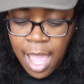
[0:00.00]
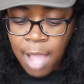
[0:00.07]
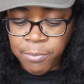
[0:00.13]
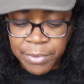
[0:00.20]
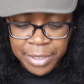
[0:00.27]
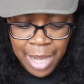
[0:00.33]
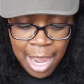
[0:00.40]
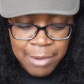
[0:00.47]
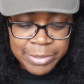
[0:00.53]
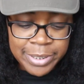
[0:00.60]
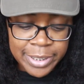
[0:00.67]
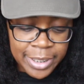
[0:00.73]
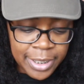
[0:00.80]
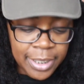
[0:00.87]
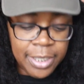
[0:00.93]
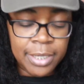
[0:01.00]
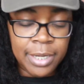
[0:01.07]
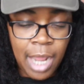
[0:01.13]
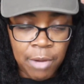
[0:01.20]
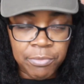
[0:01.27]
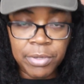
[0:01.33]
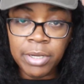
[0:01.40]
When I was a kid,
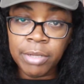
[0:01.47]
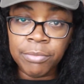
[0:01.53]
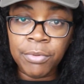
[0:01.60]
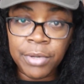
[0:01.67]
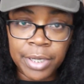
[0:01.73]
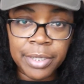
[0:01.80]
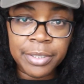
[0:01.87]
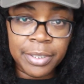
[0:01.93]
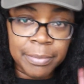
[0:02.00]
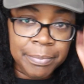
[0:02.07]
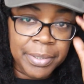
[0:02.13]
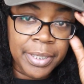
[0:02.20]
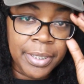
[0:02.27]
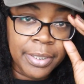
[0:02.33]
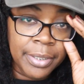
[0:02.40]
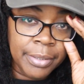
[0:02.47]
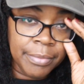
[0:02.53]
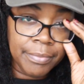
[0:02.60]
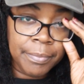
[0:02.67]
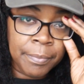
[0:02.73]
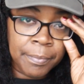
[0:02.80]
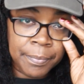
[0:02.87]
I really wanted to be
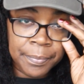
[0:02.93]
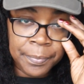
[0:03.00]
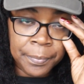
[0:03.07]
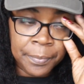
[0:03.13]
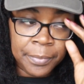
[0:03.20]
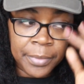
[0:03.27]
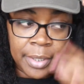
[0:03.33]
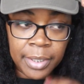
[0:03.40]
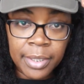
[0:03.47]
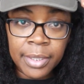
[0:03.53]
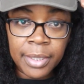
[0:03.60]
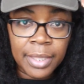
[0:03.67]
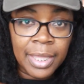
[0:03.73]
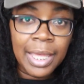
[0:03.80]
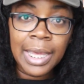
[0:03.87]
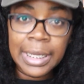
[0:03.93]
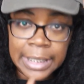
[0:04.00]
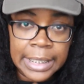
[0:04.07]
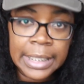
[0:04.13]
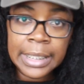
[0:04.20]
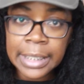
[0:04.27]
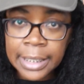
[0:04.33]
a
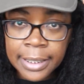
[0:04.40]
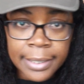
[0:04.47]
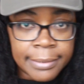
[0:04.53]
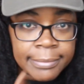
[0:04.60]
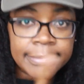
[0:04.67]
kid.